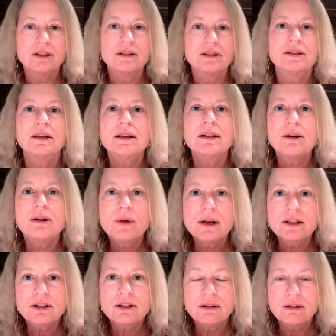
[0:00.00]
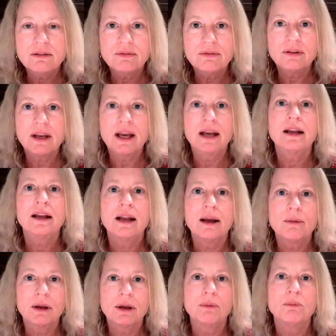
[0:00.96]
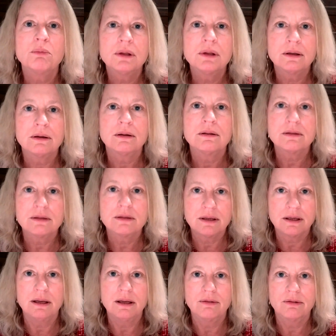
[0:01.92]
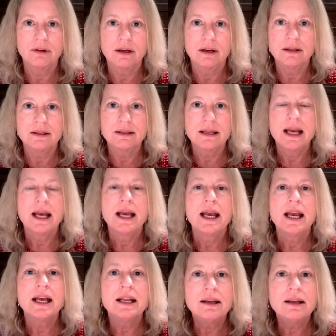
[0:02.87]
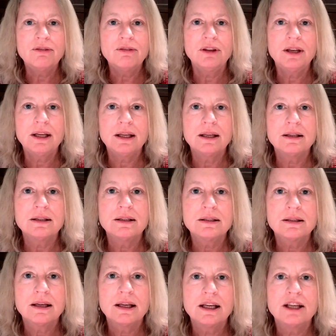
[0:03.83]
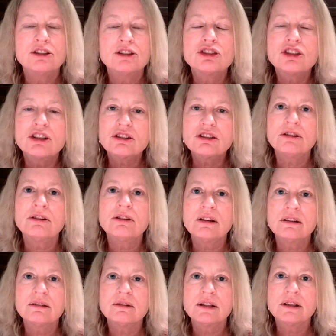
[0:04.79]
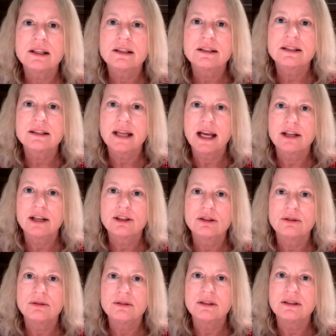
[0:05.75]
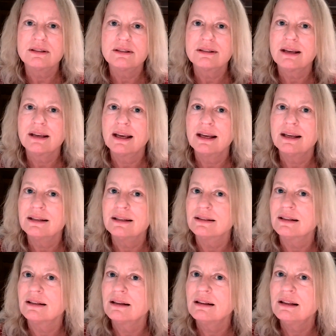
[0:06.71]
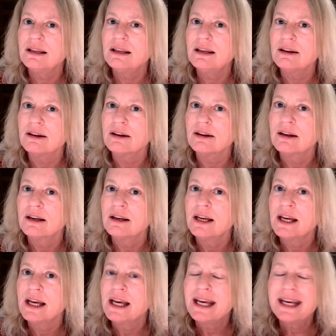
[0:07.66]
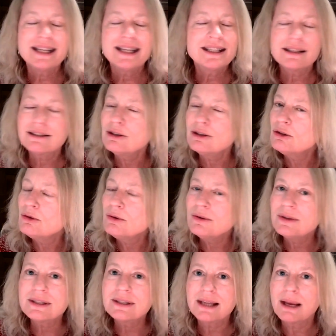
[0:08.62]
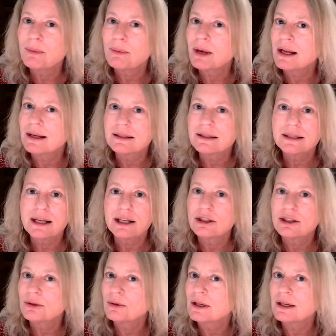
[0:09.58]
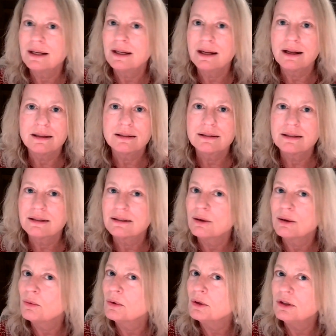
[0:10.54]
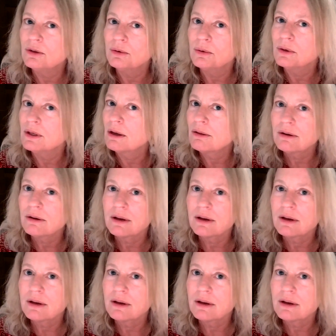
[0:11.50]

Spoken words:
Is it a question of economic and political significance? And if it is, it's just going to look at the statute and say, is it clear? It doesn't do the same kind of statutory analysis it would do in other